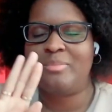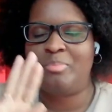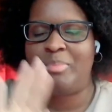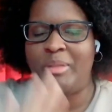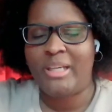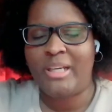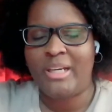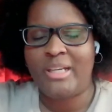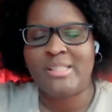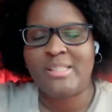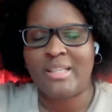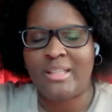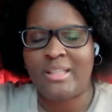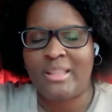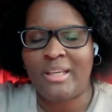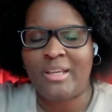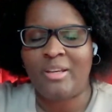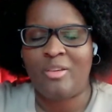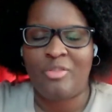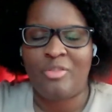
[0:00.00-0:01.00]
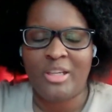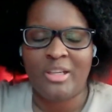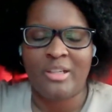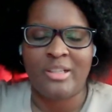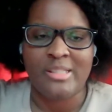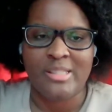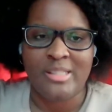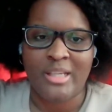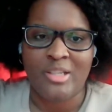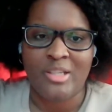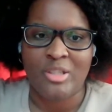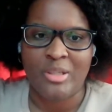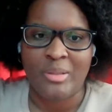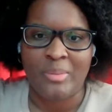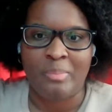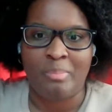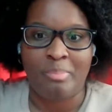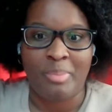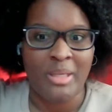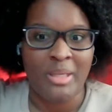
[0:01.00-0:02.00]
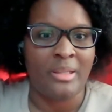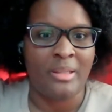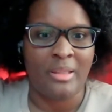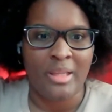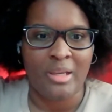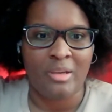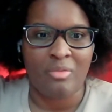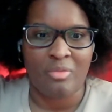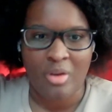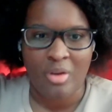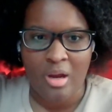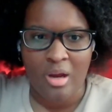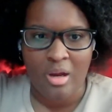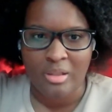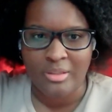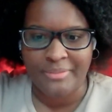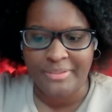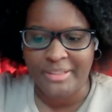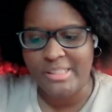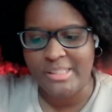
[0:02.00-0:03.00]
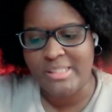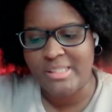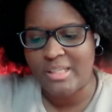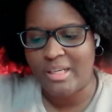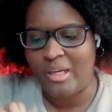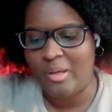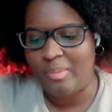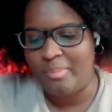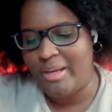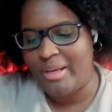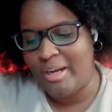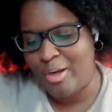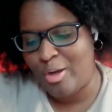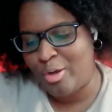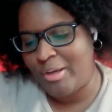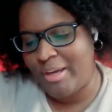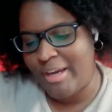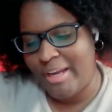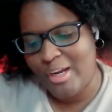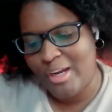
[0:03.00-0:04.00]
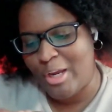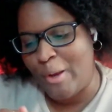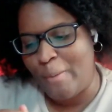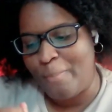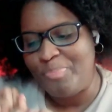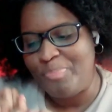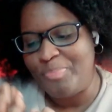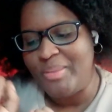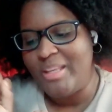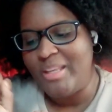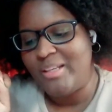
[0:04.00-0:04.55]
Because I think fear is such a big thing for all of us. And I know you gotta go.